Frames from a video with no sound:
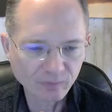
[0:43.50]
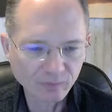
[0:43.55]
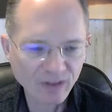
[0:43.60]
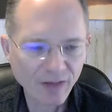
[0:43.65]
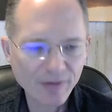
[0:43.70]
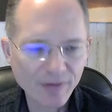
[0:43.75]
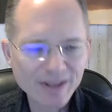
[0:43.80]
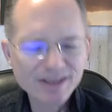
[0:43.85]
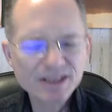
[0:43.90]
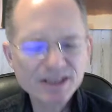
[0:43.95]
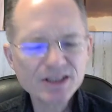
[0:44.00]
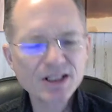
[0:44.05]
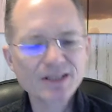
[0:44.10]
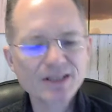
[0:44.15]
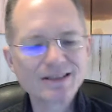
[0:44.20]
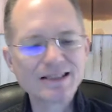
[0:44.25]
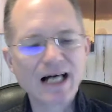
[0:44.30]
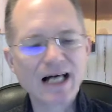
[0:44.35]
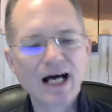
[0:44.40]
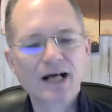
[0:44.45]
This is
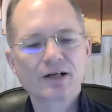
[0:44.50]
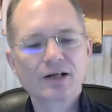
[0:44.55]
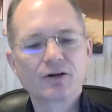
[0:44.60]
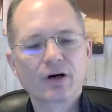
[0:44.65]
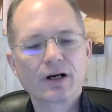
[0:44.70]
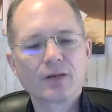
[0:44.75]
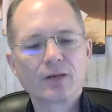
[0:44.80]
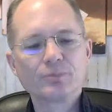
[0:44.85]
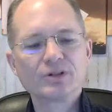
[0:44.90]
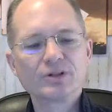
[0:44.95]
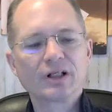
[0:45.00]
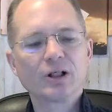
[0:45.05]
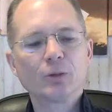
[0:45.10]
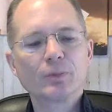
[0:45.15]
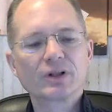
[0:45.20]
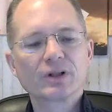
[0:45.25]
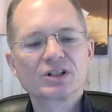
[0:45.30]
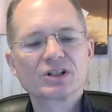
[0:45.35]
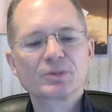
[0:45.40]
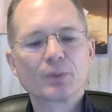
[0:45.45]
a diagram to help
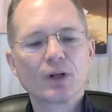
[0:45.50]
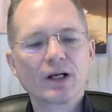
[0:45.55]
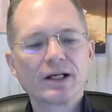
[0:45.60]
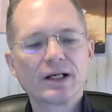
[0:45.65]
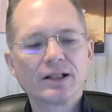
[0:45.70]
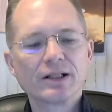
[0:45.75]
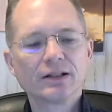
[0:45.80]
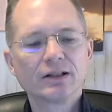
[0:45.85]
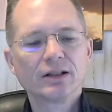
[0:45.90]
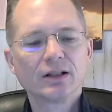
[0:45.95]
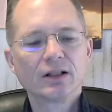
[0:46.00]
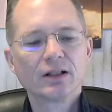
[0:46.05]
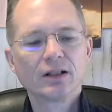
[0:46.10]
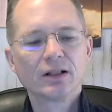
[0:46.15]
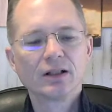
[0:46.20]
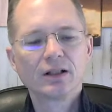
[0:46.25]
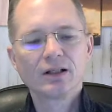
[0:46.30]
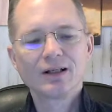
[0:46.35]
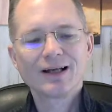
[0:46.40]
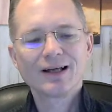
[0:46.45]
explain
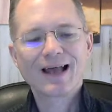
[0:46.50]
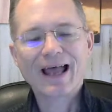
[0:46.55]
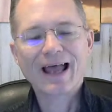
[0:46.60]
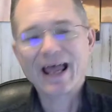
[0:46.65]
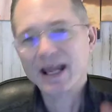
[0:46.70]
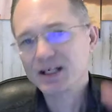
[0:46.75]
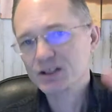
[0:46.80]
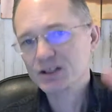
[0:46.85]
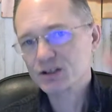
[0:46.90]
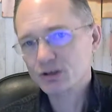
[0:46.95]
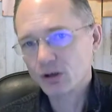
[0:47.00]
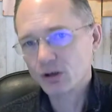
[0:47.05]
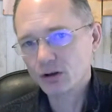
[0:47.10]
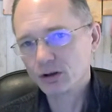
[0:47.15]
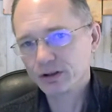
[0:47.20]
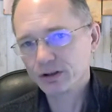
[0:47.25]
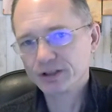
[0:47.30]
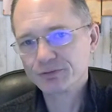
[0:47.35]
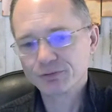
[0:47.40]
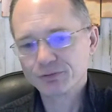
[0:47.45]

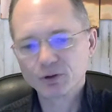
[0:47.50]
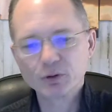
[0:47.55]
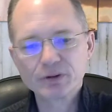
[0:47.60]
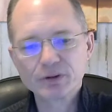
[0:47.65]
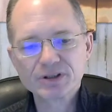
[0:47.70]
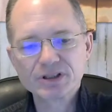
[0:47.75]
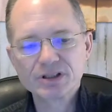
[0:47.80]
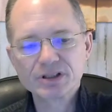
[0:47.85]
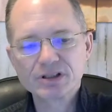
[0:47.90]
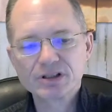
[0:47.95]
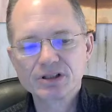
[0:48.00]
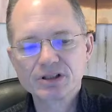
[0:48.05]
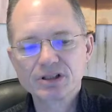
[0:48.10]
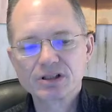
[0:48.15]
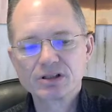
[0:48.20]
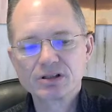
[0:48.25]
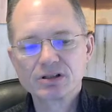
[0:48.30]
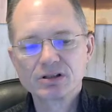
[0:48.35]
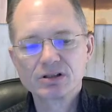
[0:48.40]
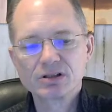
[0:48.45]
external
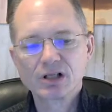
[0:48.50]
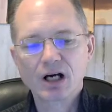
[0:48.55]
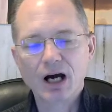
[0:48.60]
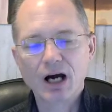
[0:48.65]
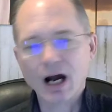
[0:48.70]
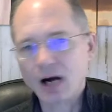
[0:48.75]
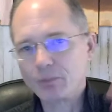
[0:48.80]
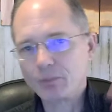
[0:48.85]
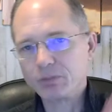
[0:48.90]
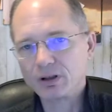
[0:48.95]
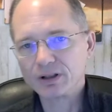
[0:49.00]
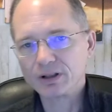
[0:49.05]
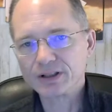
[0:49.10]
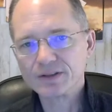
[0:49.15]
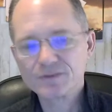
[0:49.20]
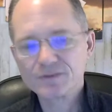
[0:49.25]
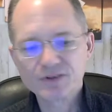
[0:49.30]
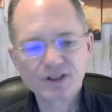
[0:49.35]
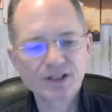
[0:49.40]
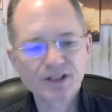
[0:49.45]
influences, our
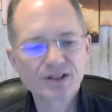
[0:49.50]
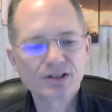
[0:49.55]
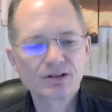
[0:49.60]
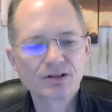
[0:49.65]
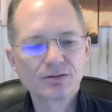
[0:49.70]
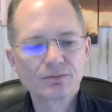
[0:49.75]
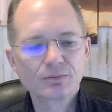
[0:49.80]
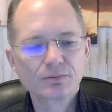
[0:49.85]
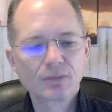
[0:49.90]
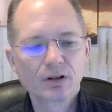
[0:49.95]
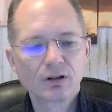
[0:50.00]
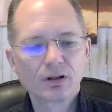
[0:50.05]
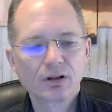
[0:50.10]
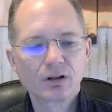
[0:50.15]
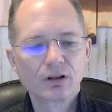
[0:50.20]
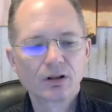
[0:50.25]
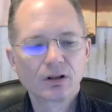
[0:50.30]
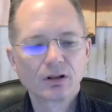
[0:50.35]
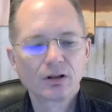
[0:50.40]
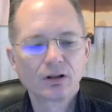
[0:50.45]
belief system,
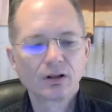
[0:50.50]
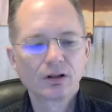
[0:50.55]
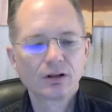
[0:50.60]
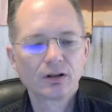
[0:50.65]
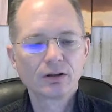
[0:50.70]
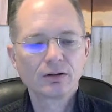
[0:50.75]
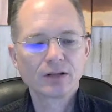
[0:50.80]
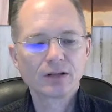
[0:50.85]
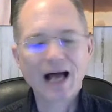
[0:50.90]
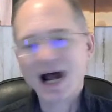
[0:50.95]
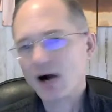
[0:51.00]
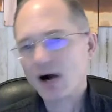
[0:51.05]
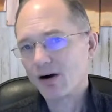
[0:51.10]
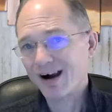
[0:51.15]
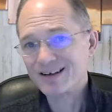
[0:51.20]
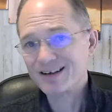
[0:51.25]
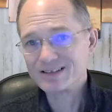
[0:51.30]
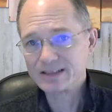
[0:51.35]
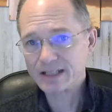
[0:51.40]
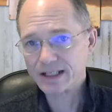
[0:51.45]
our
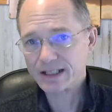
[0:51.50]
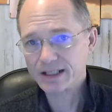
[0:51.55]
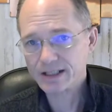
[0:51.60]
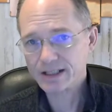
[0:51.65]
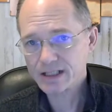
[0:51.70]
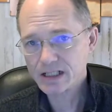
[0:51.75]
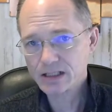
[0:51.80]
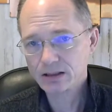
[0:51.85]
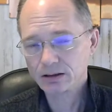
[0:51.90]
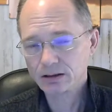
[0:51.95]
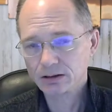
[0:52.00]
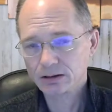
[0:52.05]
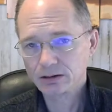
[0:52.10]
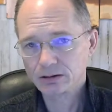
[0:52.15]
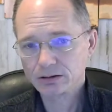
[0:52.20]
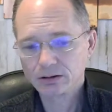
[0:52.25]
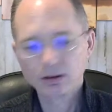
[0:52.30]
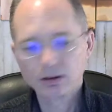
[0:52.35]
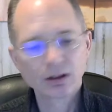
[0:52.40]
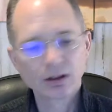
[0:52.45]
identity,
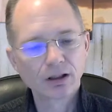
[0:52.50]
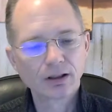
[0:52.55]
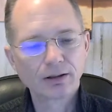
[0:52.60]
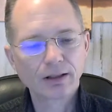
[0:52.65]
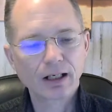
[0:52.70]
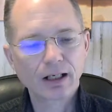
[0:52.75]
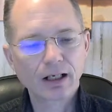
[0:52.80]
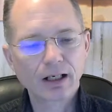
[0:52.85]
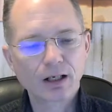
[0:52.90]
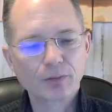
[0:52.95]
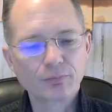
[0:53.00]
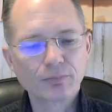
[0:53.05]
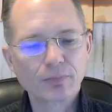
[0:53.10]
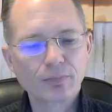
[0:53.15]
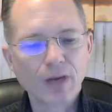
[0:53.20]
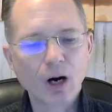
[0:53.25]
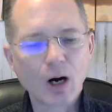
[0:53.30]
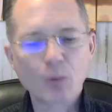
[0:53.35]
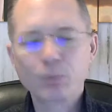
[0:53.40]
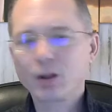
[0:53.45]

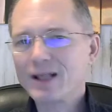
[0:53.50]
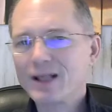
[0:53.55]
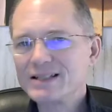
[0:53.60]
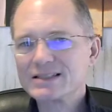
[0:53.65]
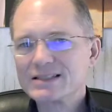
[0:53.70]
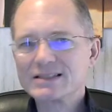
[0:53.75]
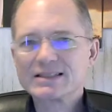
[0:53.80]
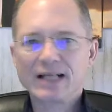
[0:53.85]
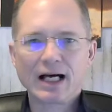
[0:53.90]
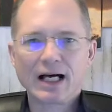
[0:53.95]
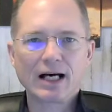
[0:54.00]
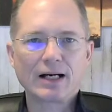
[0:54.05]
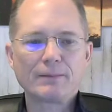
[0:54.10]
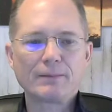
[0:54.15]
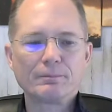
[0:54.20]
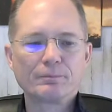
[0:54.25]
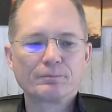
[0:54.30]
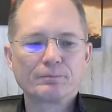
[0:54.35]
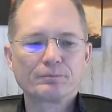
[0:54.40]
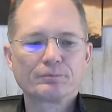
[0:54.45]
our place in time,
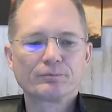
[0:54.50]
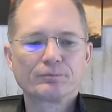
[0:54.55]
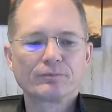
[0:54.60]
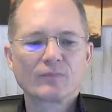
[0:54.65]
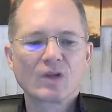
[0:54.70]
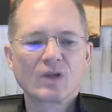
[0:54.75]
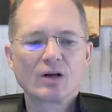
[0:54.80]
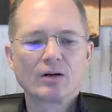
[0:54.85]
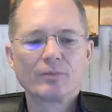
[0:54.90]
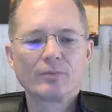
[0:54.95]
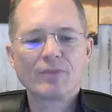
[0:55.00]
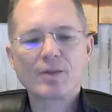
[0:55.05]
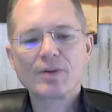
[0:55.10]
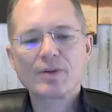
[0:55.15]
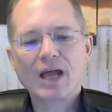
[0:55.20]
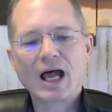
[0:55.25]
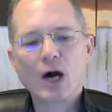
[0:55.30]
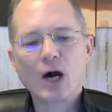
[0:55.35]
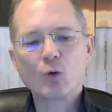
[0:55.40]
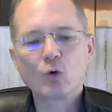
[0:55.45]
maybe
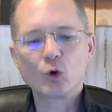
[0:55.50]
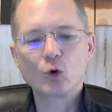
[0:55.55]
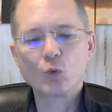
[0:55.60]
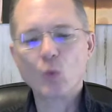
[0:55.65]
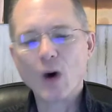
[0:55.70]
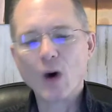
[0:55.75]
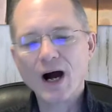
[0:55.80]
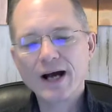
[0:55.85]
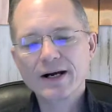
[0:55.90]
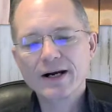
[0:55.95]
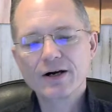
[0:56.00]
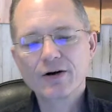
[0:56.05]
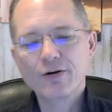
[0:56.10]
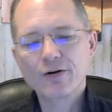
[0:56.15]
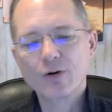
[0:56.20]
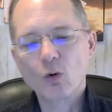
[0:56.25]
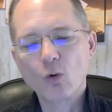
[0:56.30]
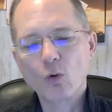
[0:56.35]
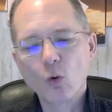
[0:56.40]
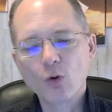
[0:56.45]
how we're wired
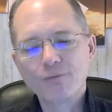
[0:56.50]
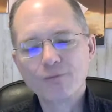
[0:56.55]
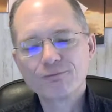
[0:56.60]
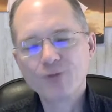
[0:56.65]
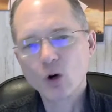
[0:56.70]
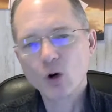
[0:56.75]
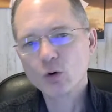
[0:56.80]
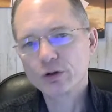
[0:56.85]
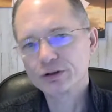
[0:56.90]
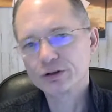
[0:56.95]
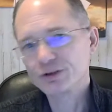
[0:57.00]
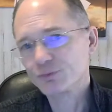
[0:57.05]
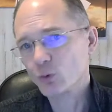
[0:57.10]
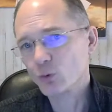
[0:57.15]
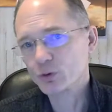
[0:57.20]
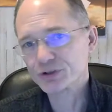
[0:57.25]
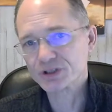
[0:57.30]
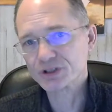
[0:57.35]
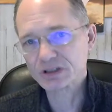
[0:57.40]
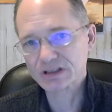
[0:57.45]
or focused for
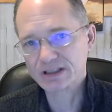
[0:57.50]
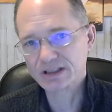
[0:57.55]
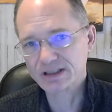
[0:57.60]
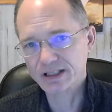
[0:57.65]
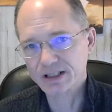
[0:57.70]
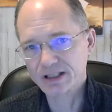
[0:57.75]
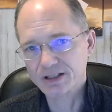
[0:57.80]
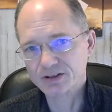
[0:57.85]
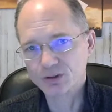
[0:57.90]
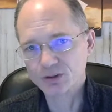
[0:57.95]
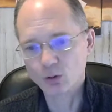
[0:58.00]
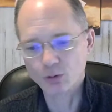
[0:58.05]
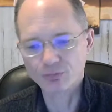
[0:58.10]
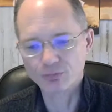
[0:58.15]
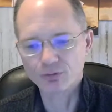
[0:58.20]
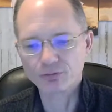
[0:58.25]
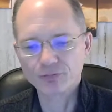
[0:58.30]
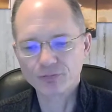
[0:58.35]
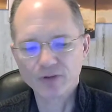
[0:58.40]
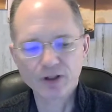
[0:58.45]
success or
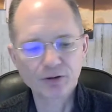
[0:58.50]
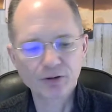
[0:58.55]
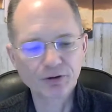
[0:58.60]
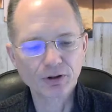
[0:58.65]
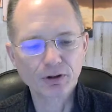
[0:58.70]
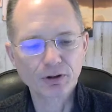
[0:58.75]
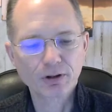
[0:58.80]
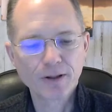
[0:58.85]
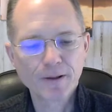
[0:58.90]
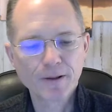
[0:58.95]
for failure.